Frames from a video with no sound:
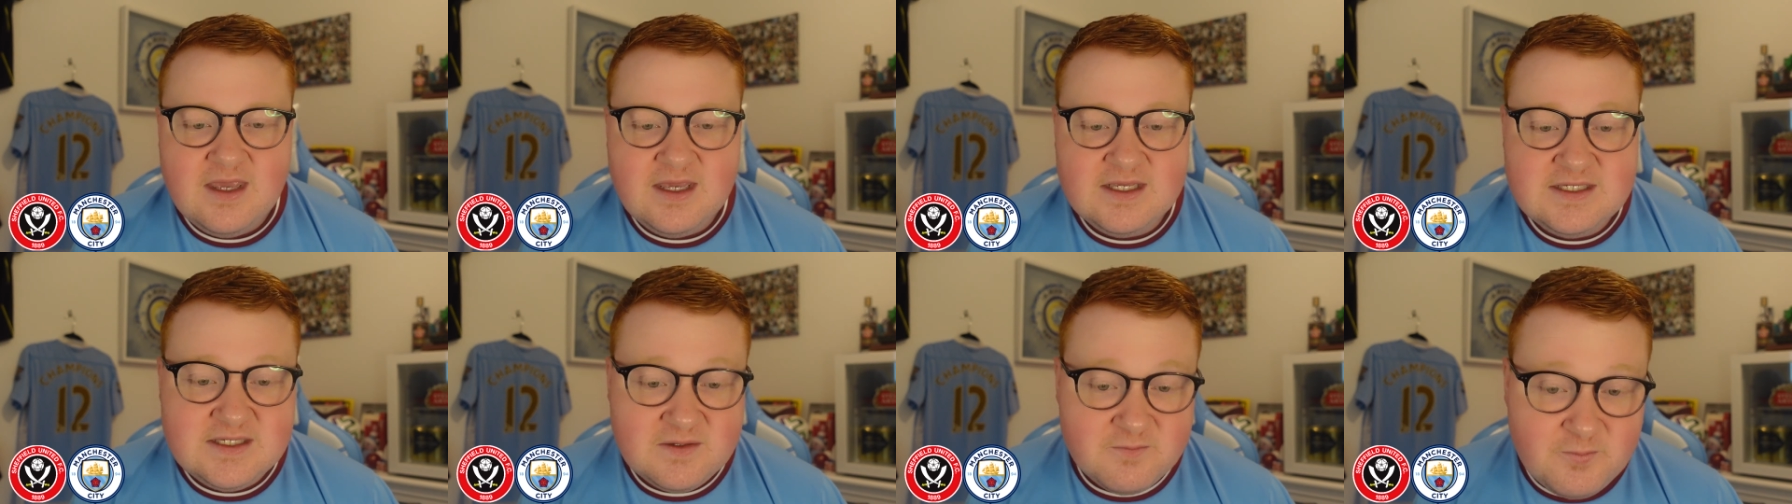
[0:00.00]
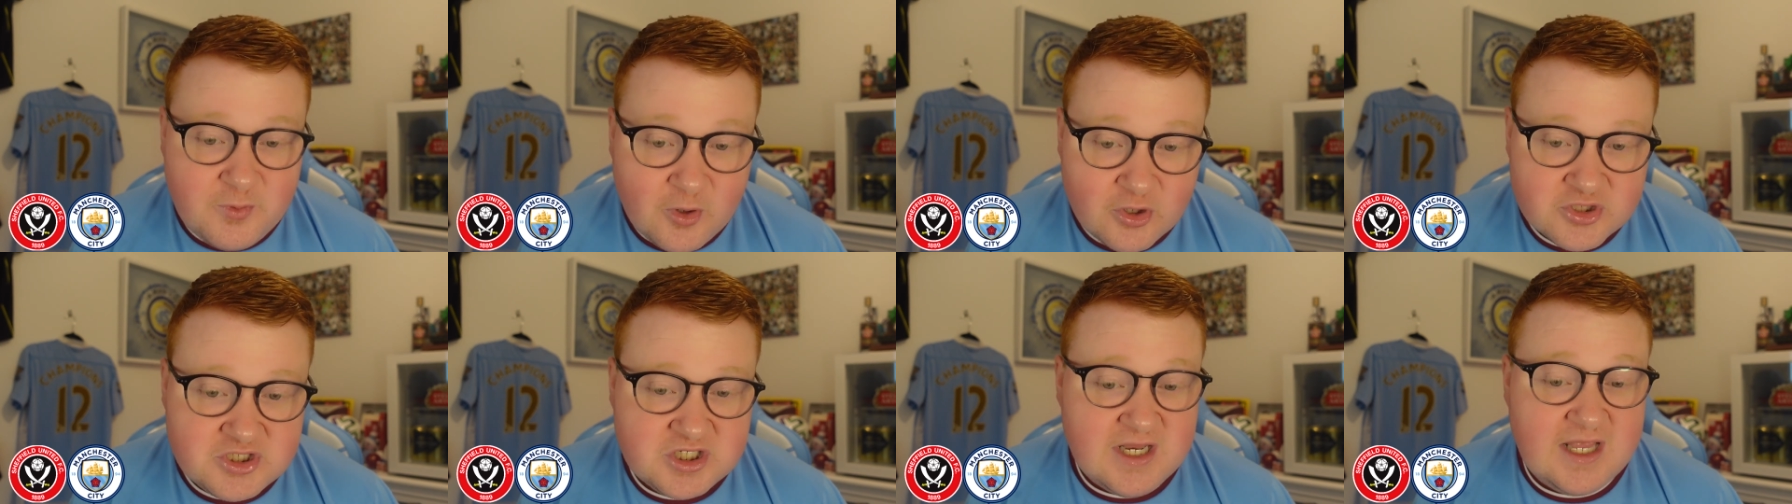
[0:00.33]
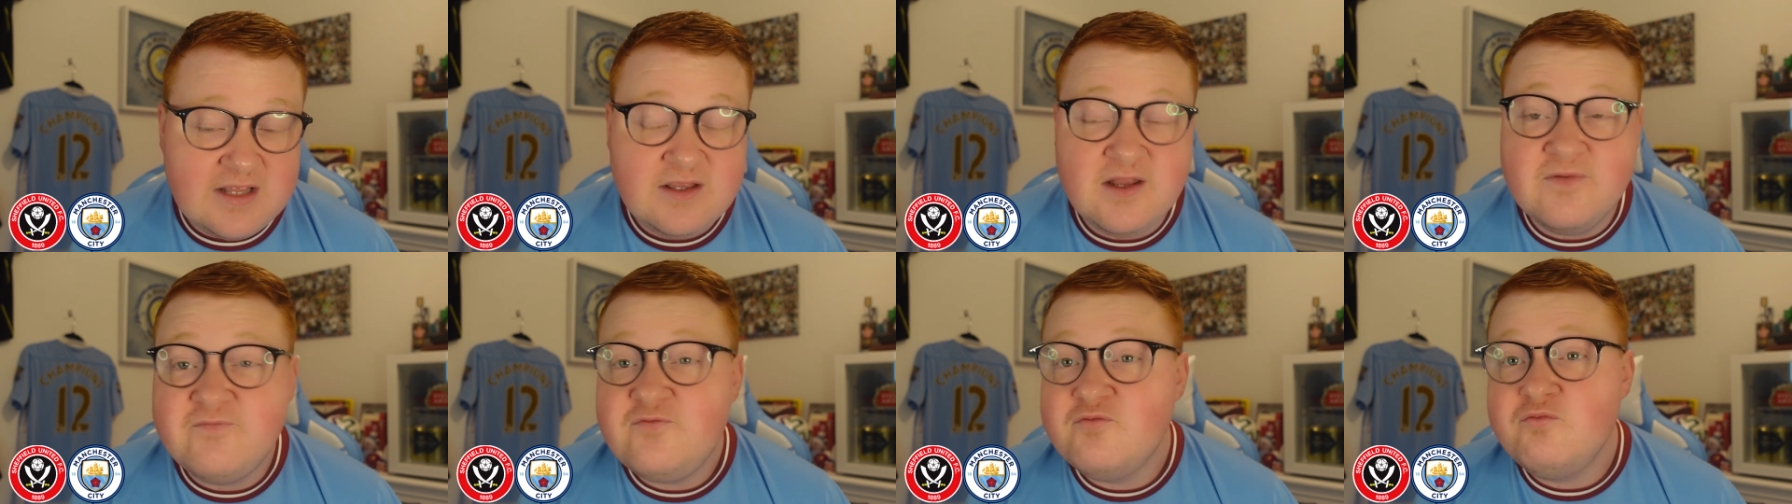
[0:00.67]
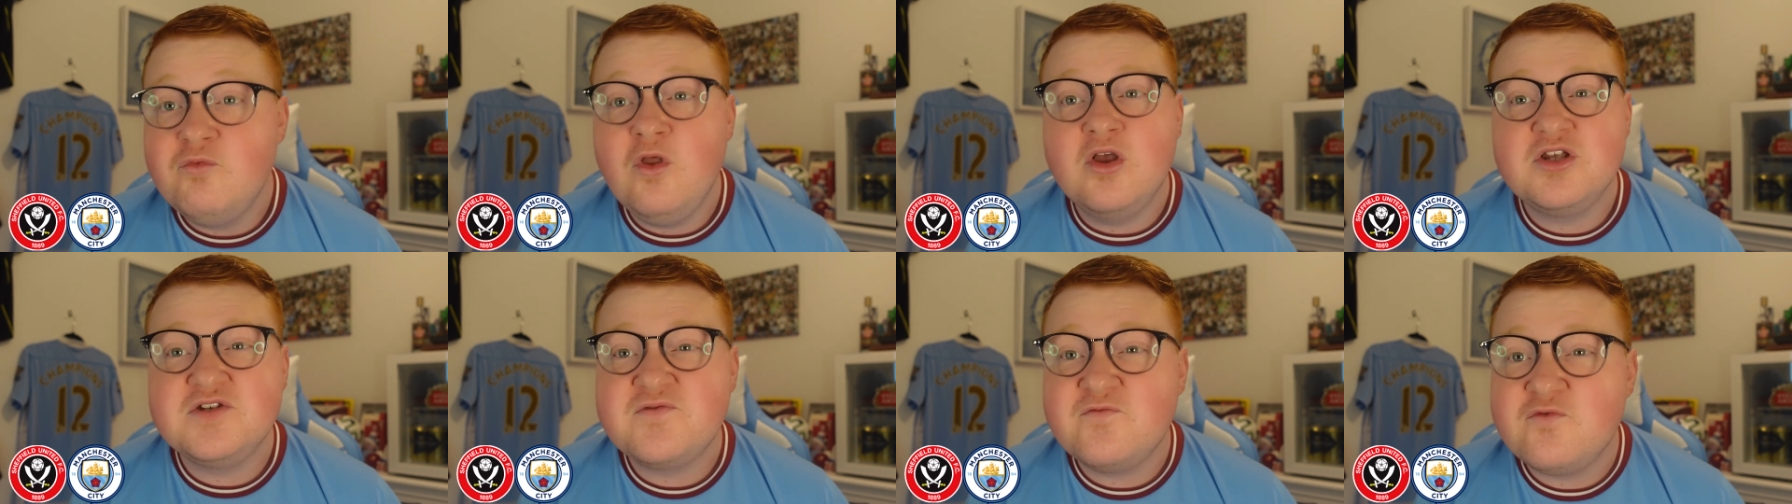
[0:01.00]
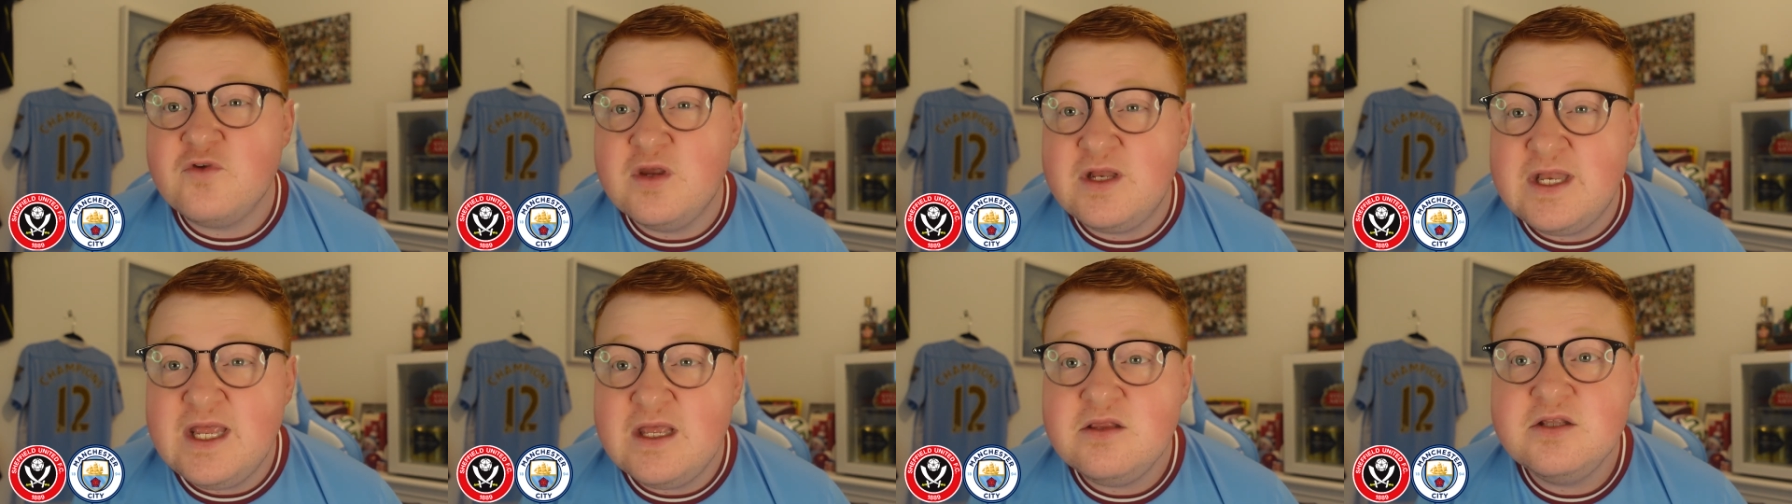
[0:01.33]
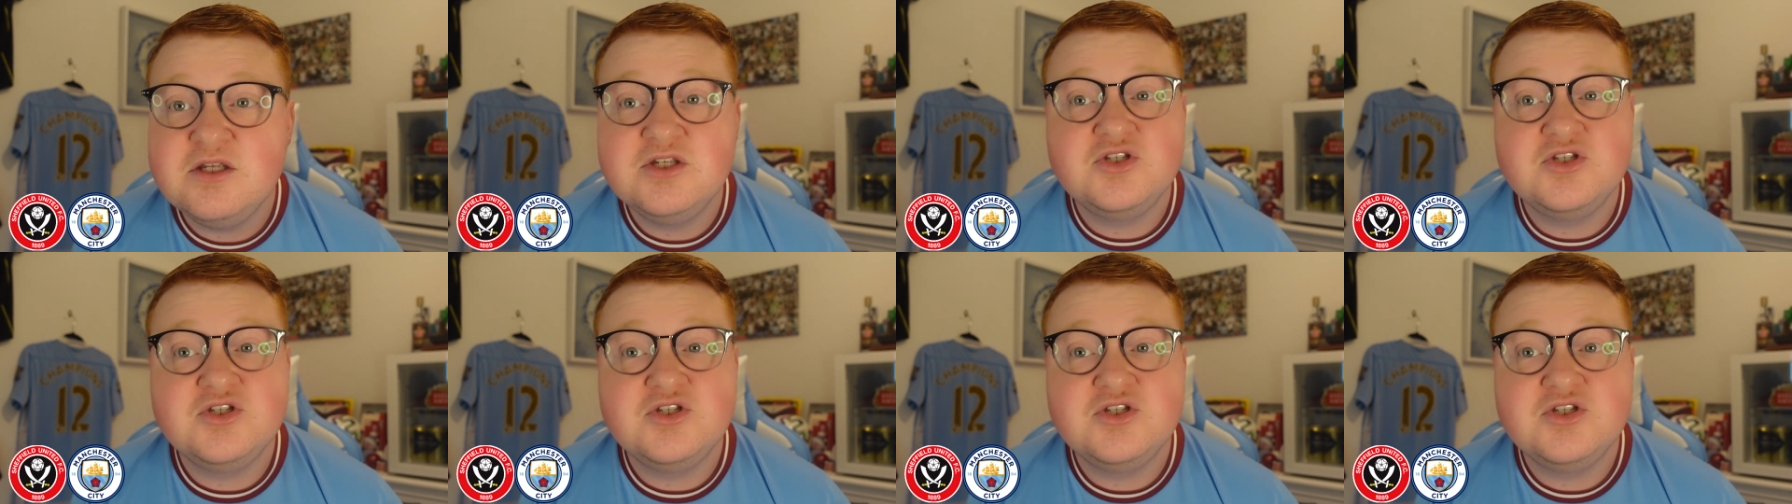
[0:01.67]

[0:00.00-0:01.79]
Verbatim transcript: is important. And they've lost 3 0.